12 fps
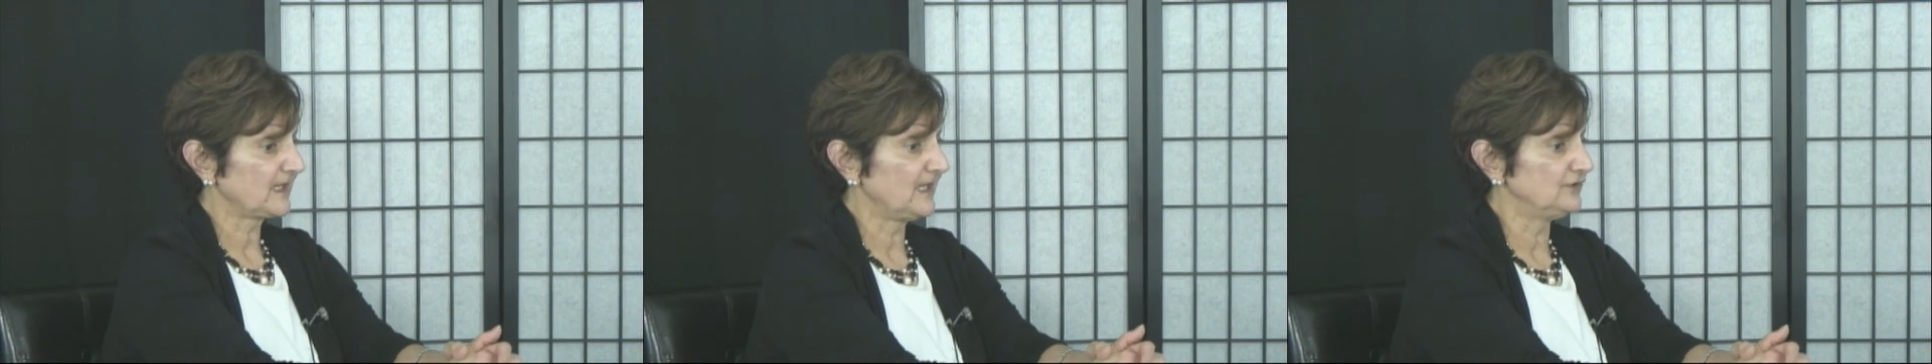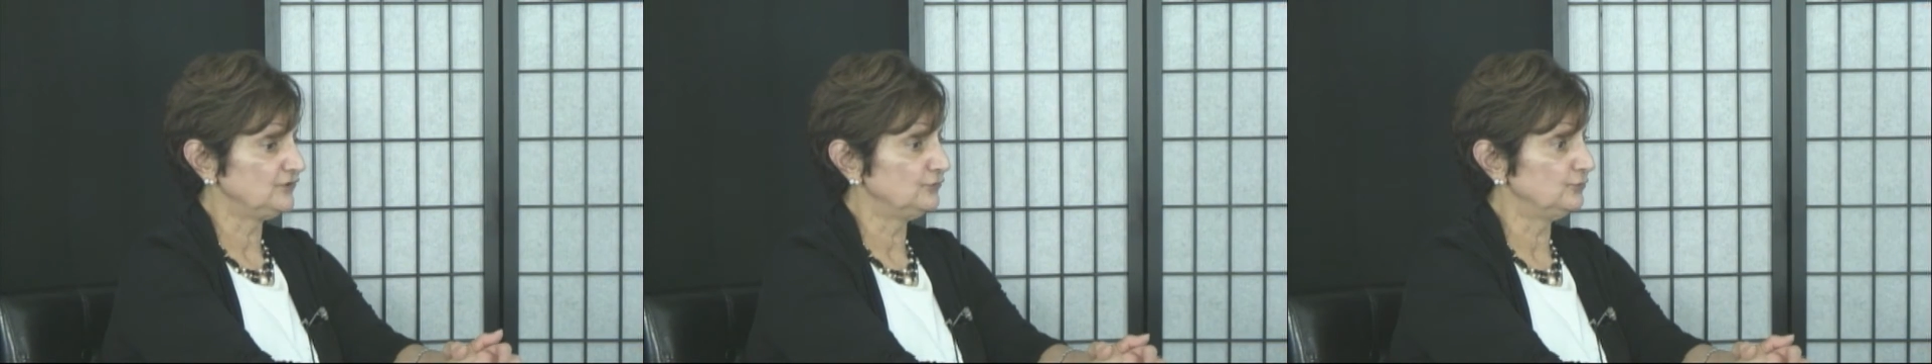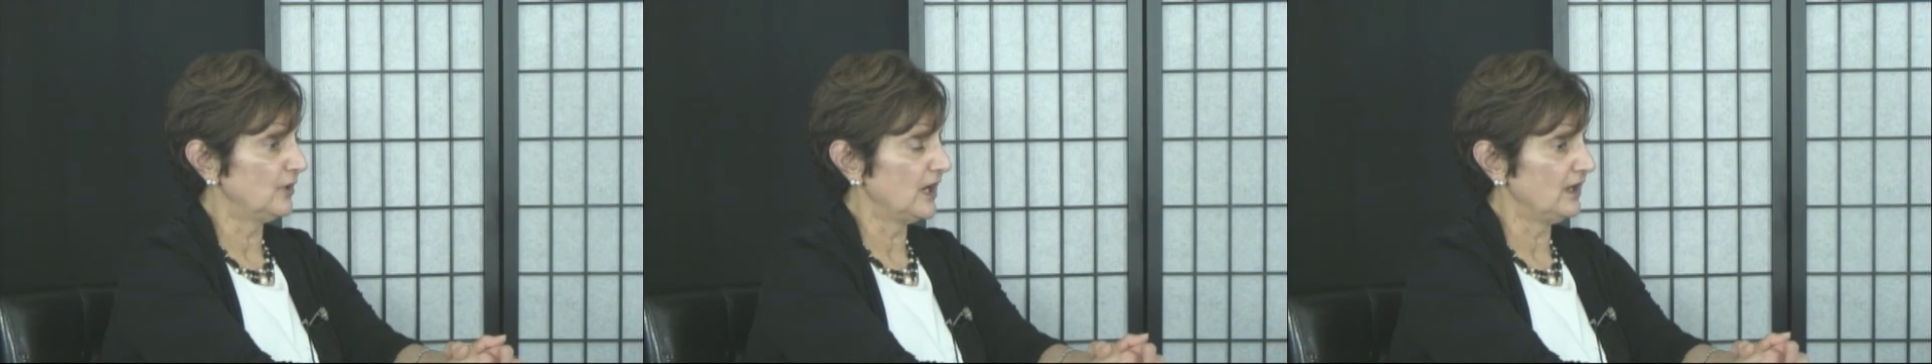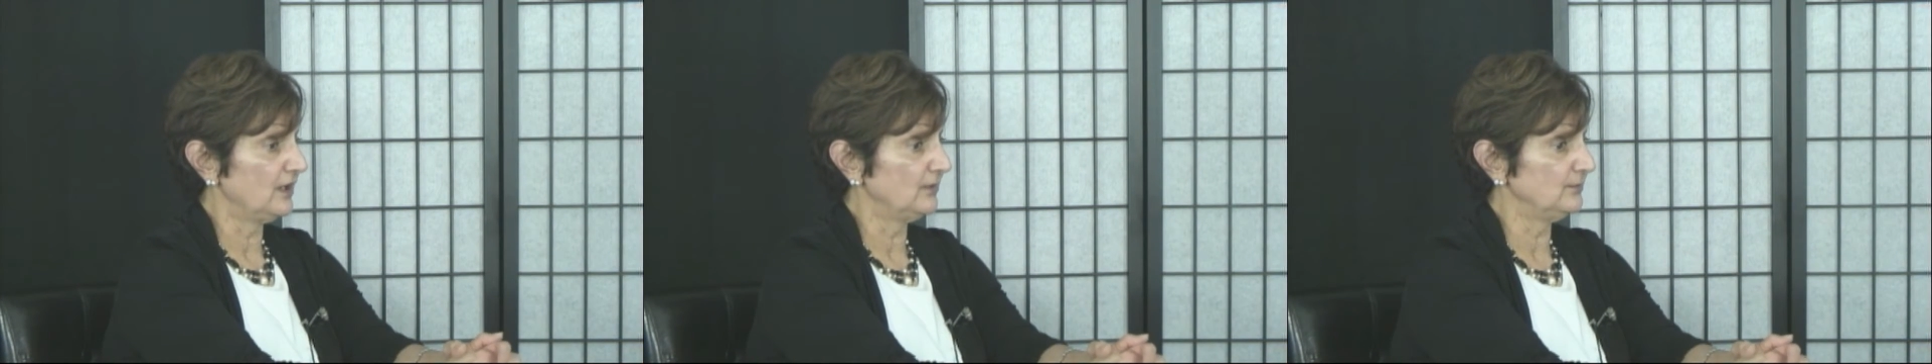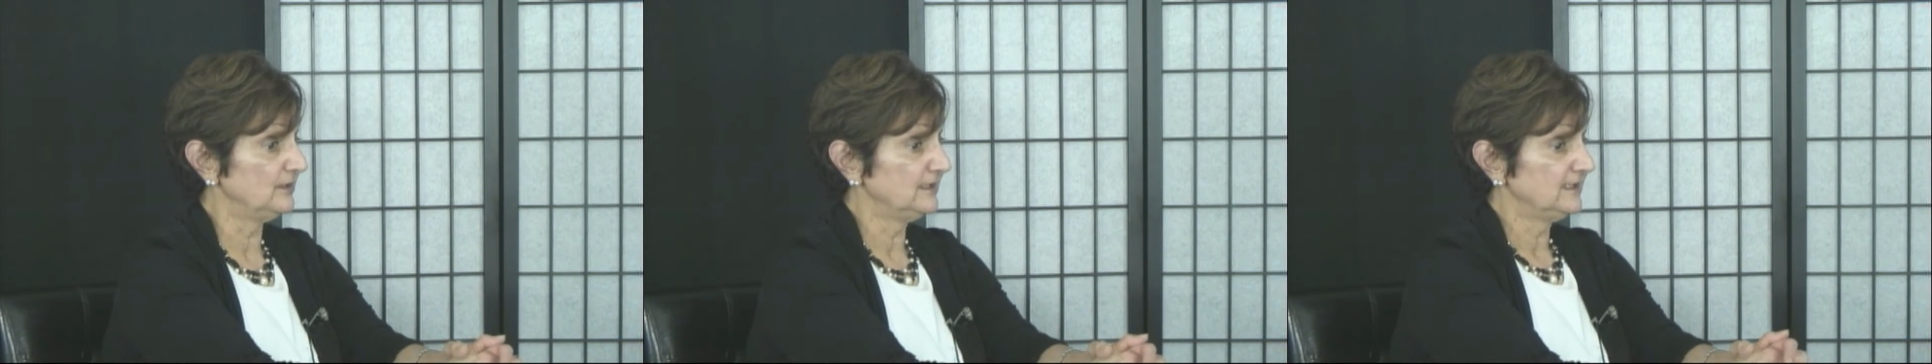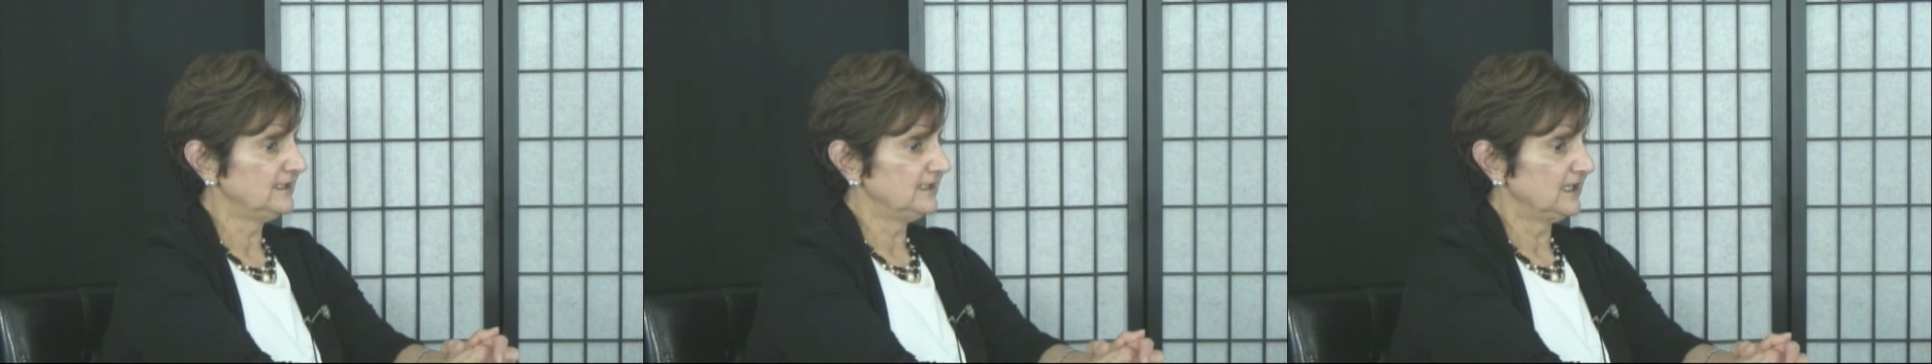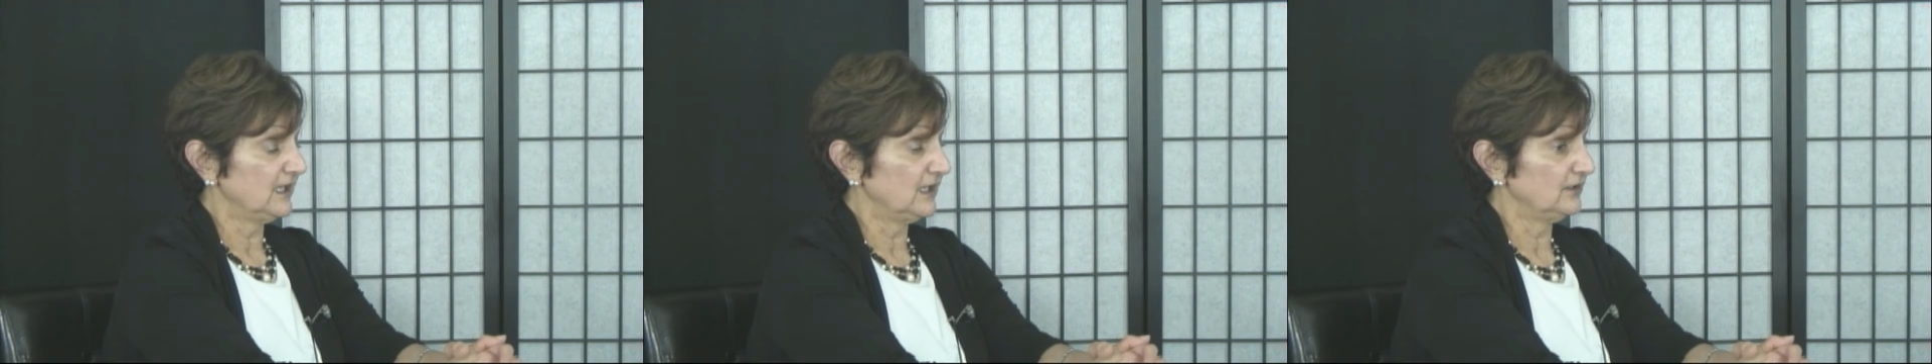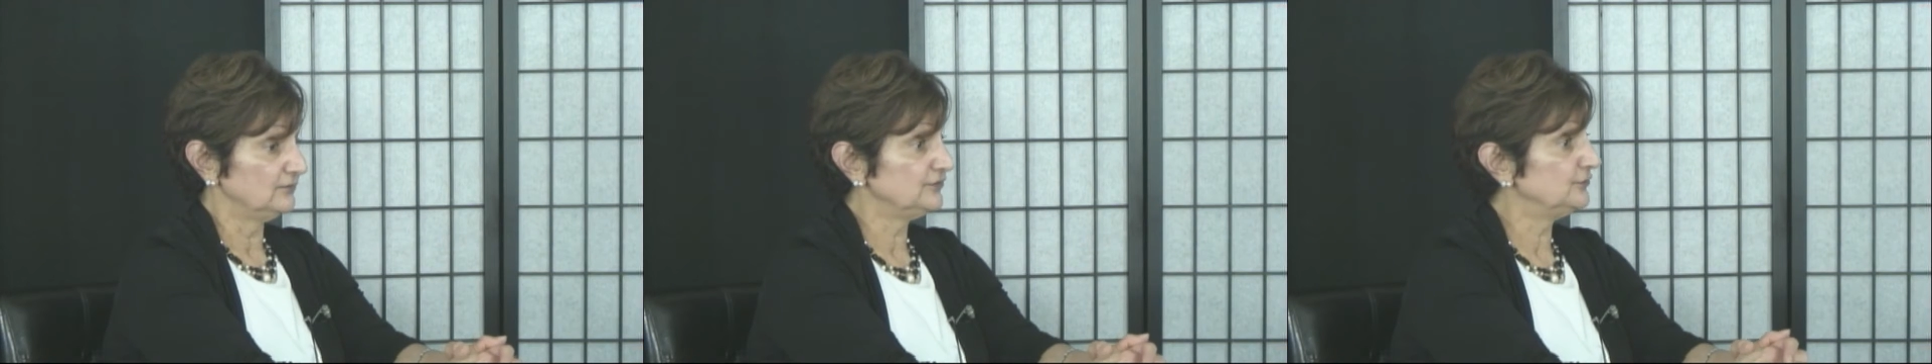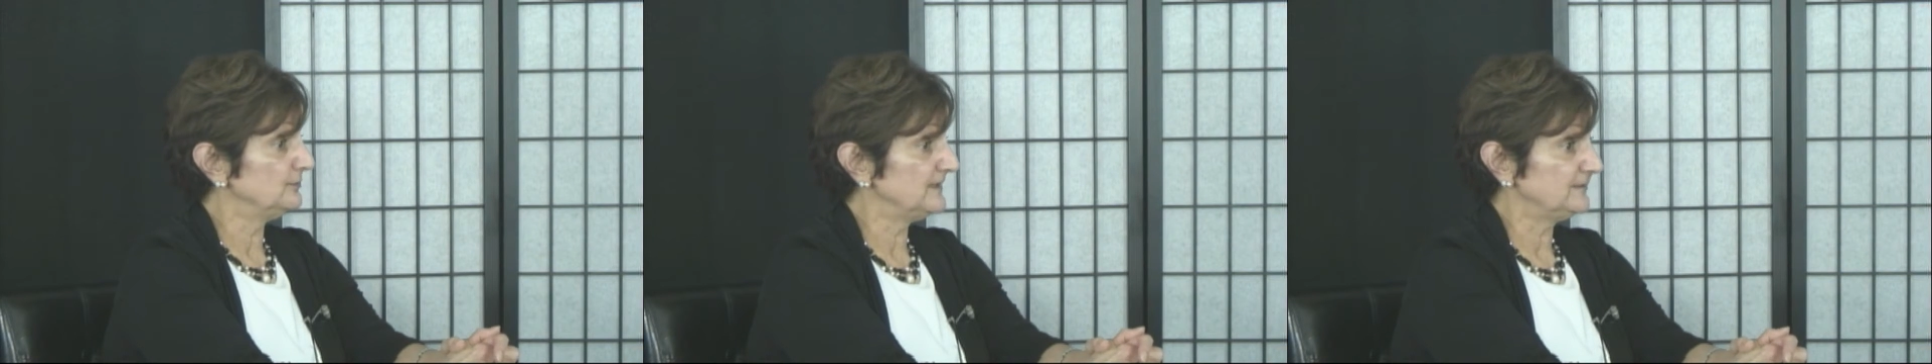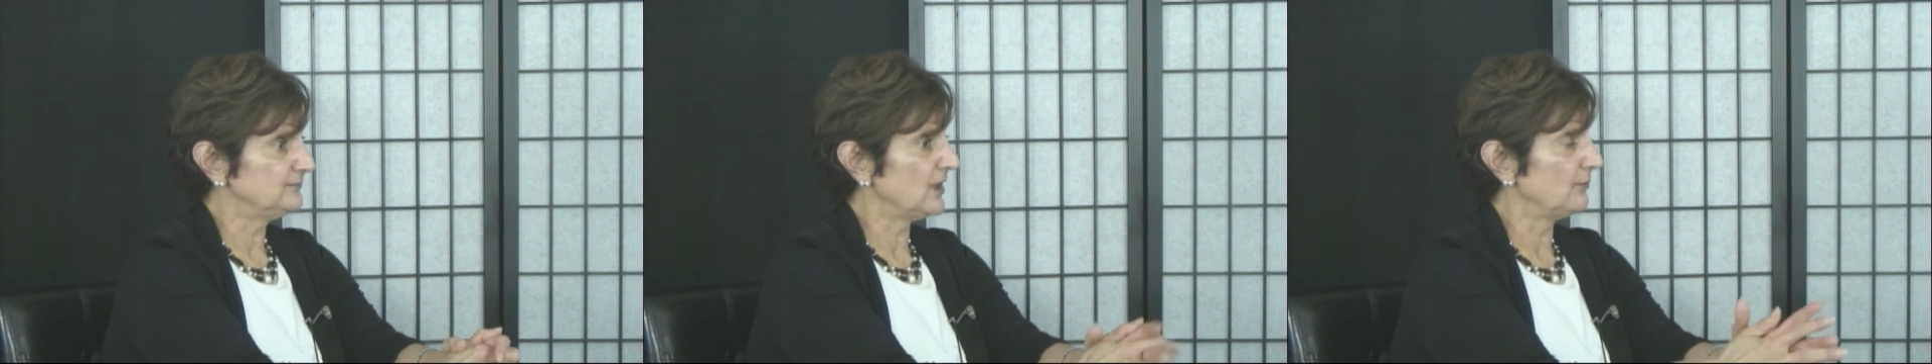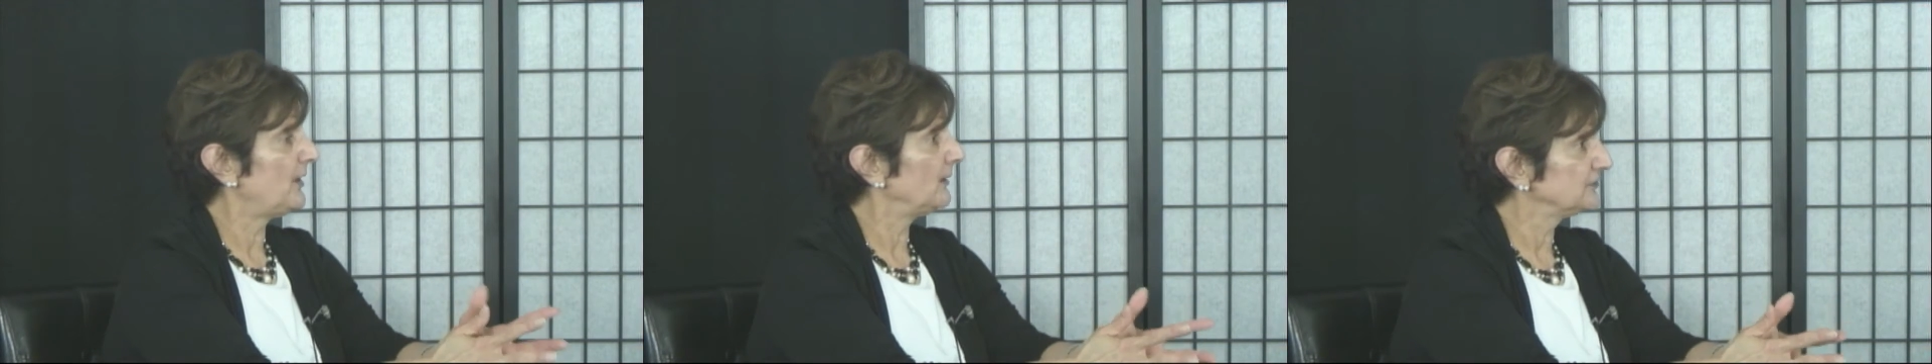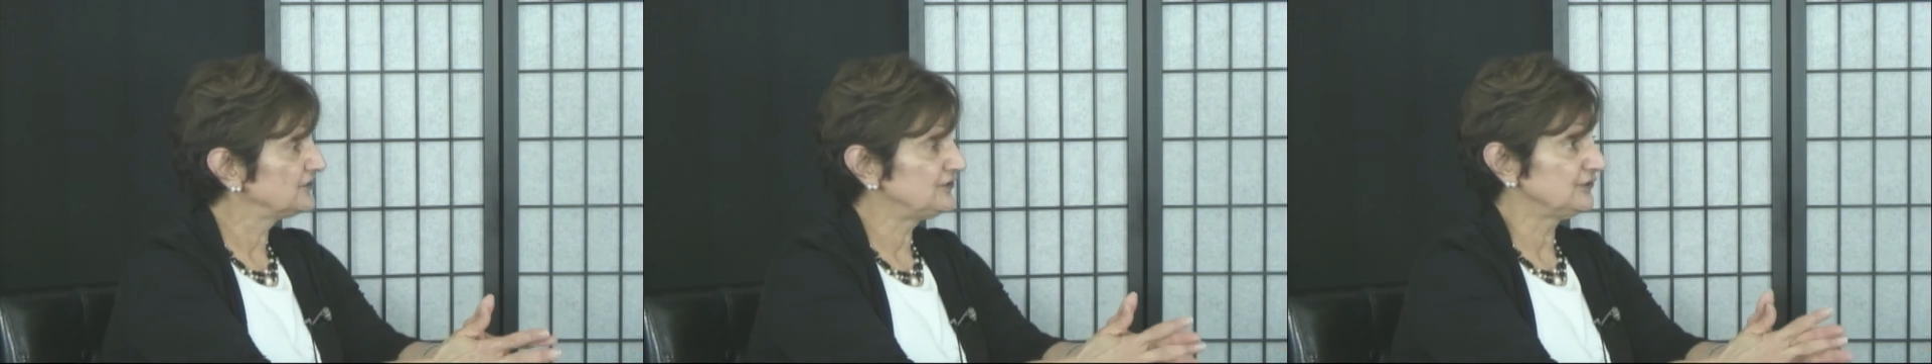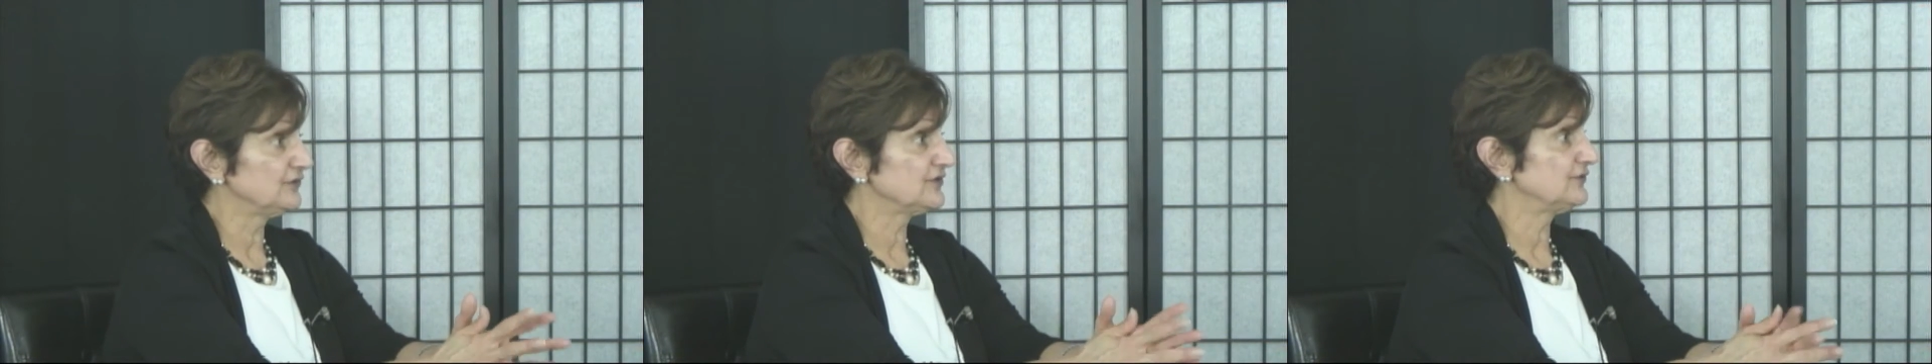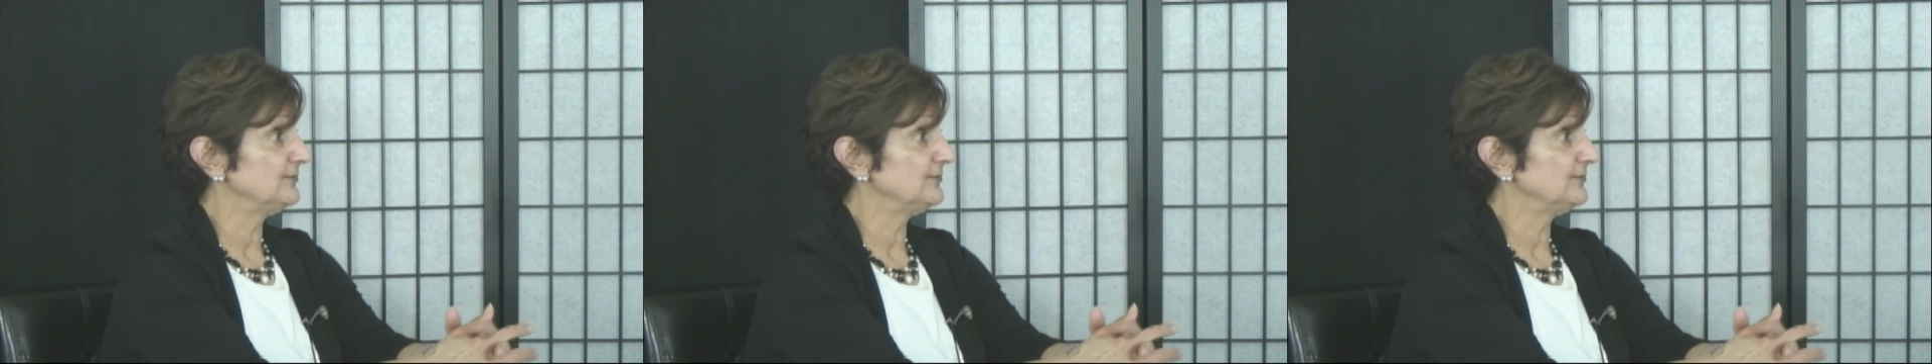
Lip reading: And you meet publishers,